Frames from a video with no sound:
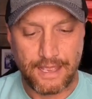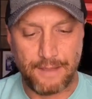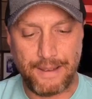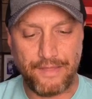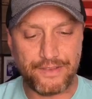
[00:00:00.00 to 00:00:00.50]

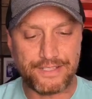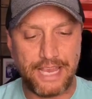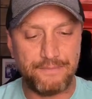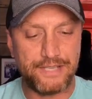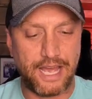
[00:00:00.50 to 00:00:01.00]
About the
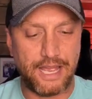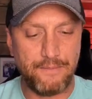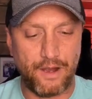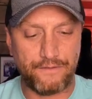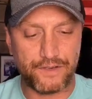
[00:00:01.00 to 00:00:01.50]
same
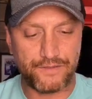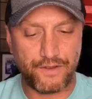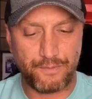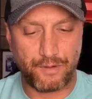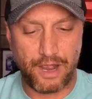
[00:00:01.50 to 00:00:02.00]
time, offers for
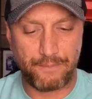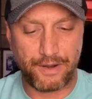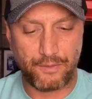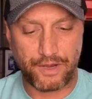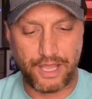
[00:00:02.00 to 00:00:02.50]
the
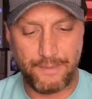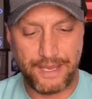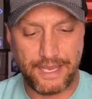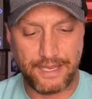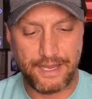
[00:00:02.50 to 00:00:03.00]
property were
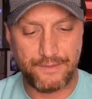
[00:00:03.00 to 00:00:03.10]
coming in.